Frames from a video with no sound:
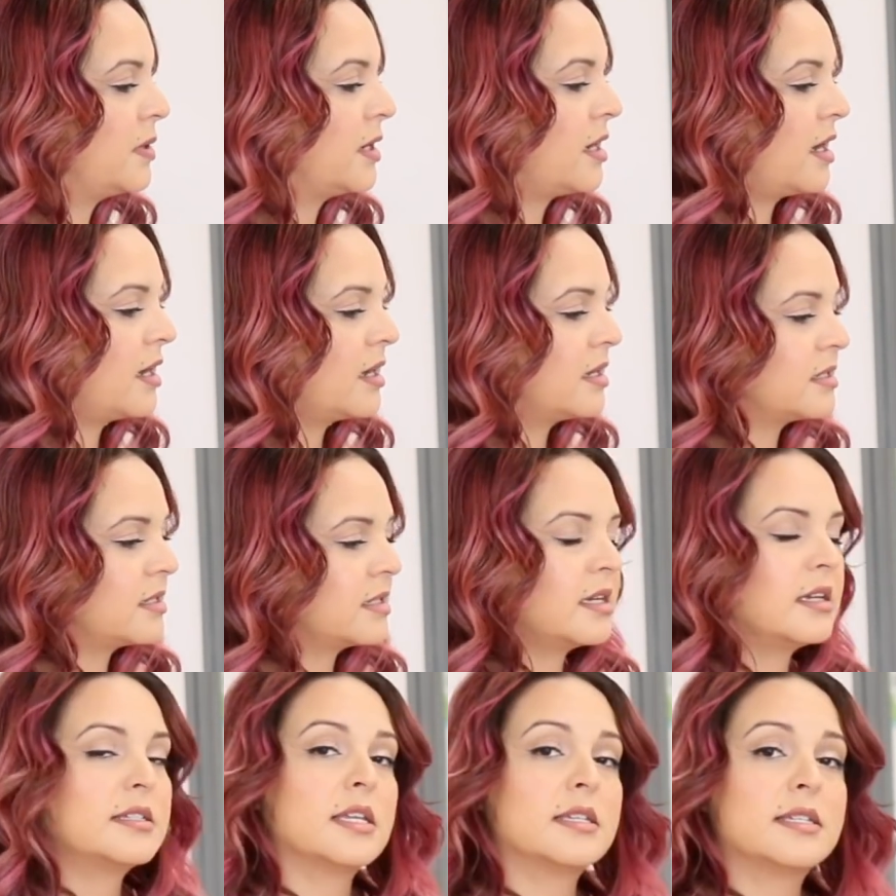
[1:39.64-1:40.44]

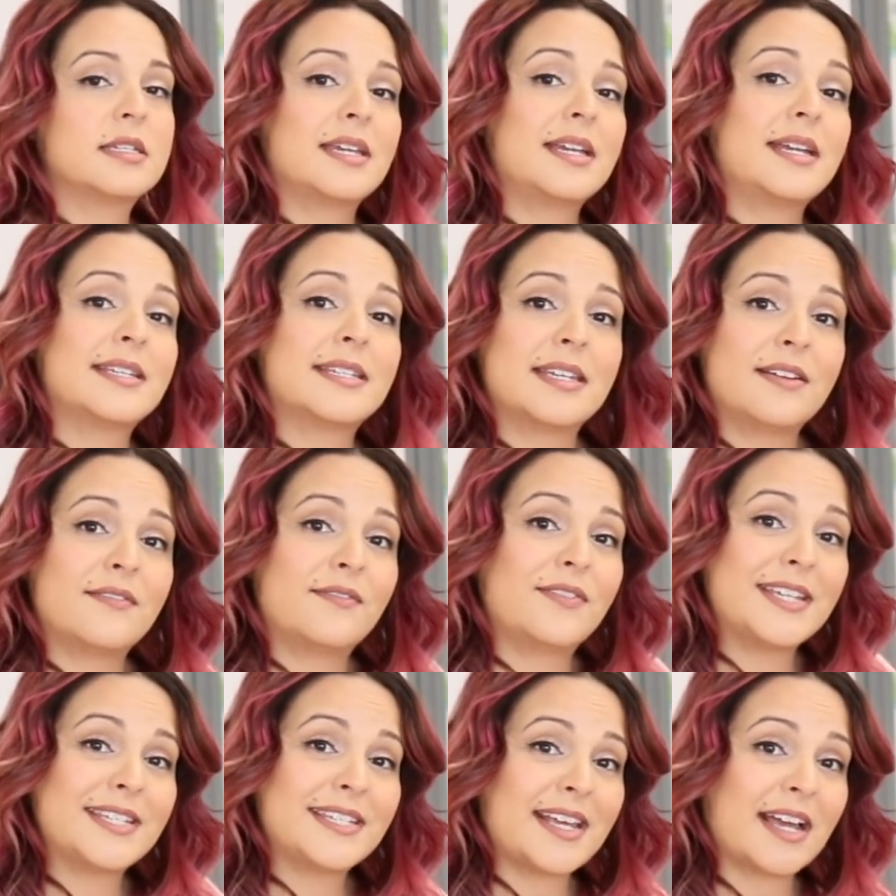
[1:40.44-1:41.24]
because since it isn't a
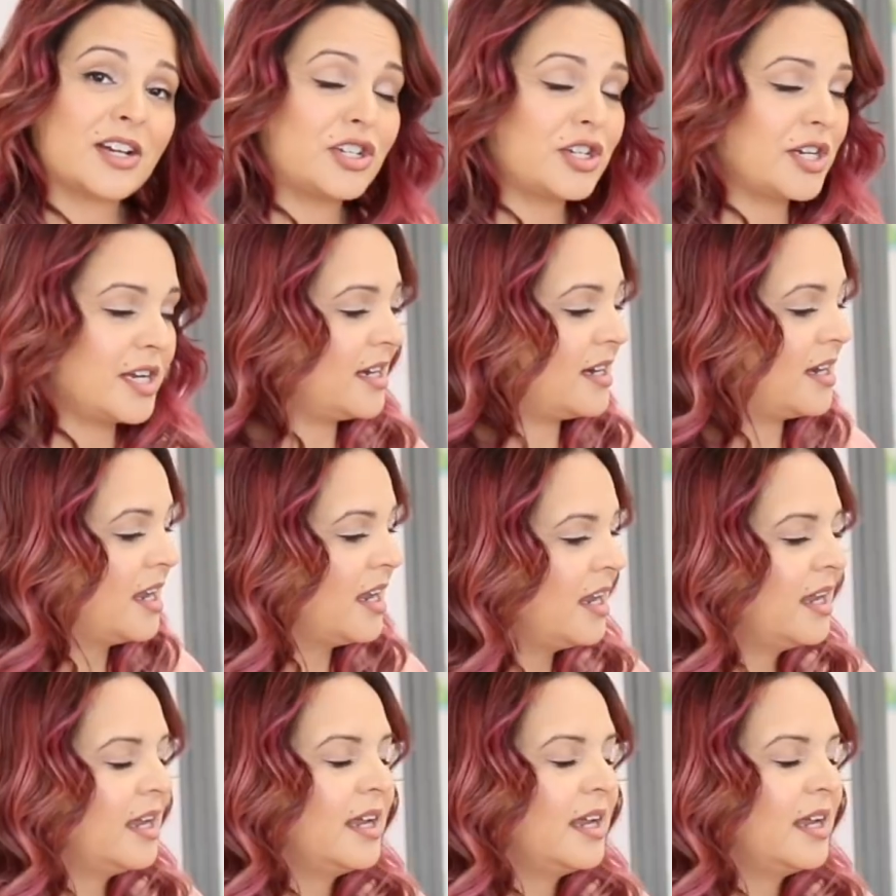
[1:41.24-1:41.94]
V section,